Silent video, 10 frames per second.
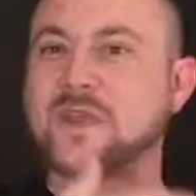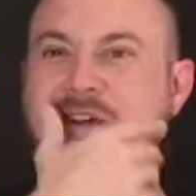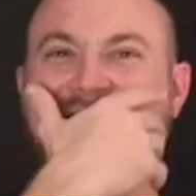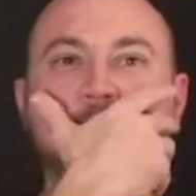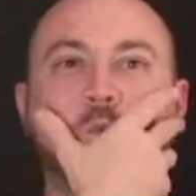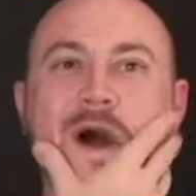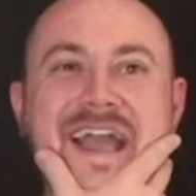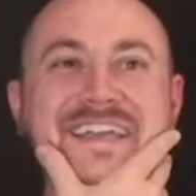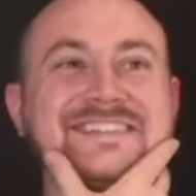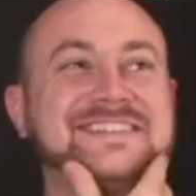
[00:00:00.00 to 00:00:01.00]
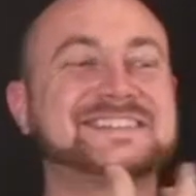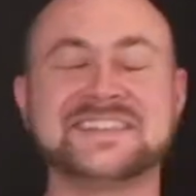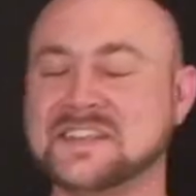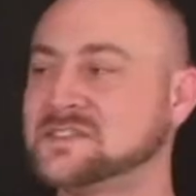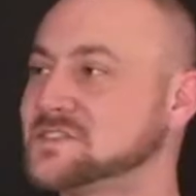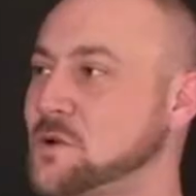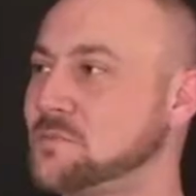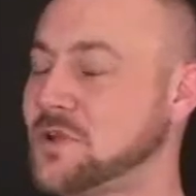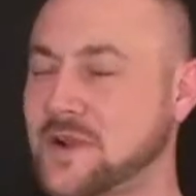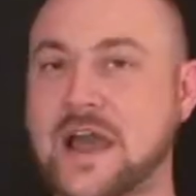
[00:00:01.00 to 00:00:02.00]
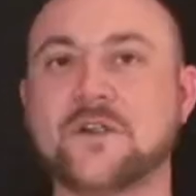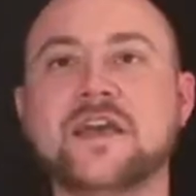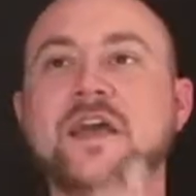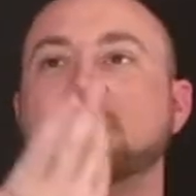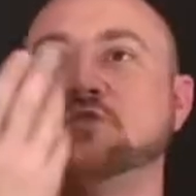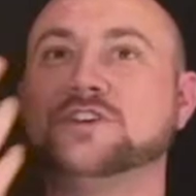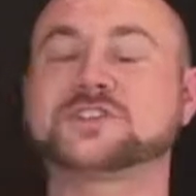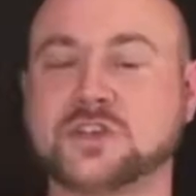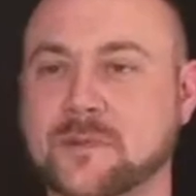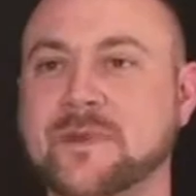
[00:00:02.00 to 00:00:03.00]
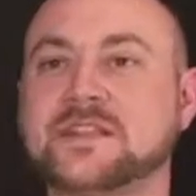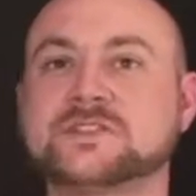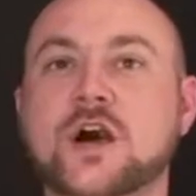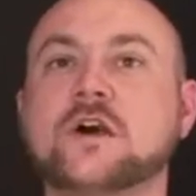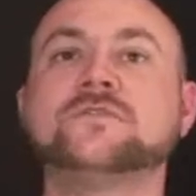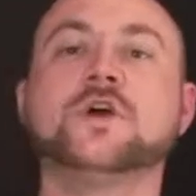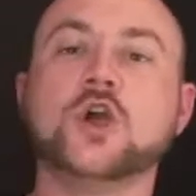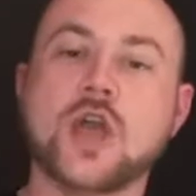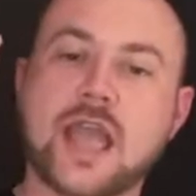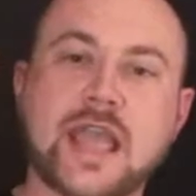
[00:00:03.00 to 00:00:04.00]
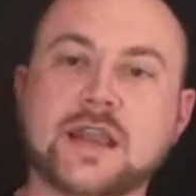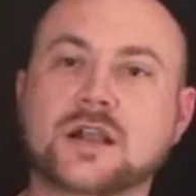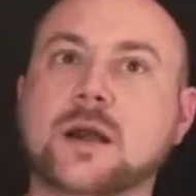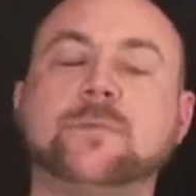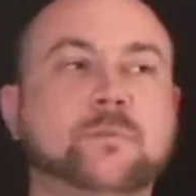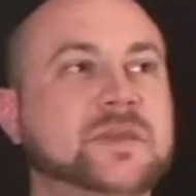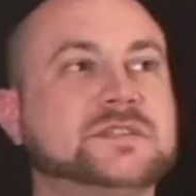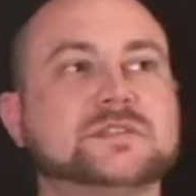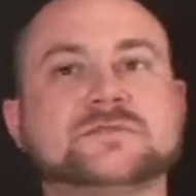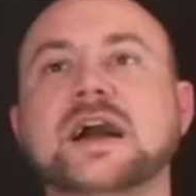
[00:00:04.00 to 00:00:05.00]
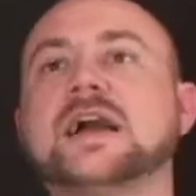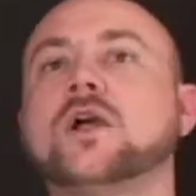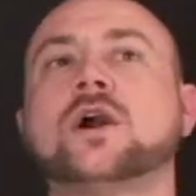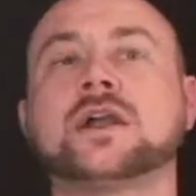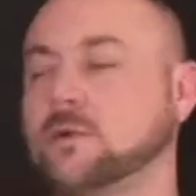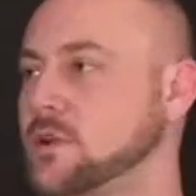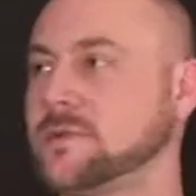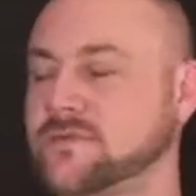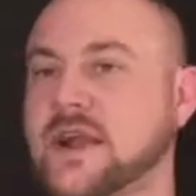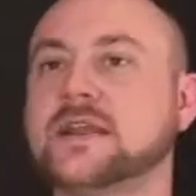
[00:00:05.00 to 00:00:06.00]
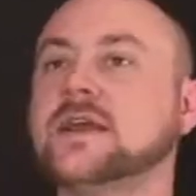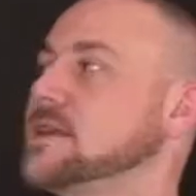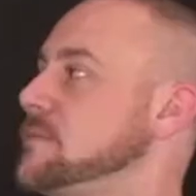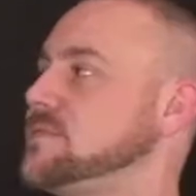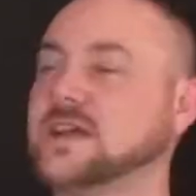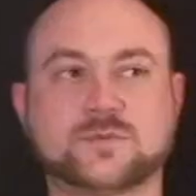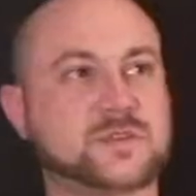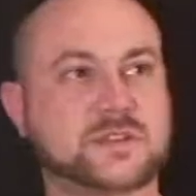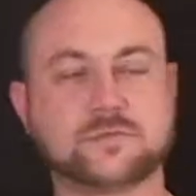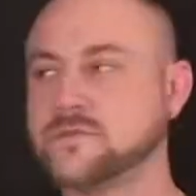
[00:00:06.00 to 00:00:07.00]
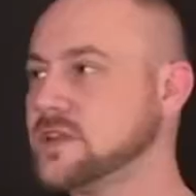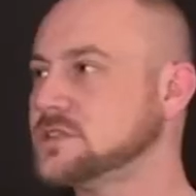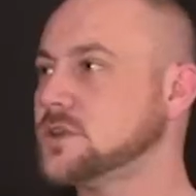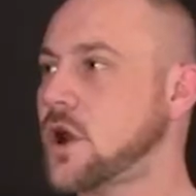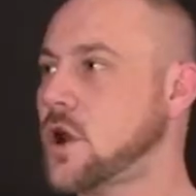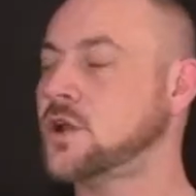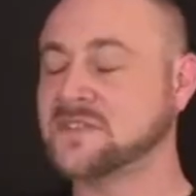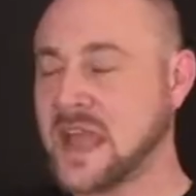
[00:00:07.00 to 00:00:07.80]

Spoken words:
I was like, why is this scene so blown out? This could have been solved in a couple pieces of dialogue and it would have been fine. That's what this movie is all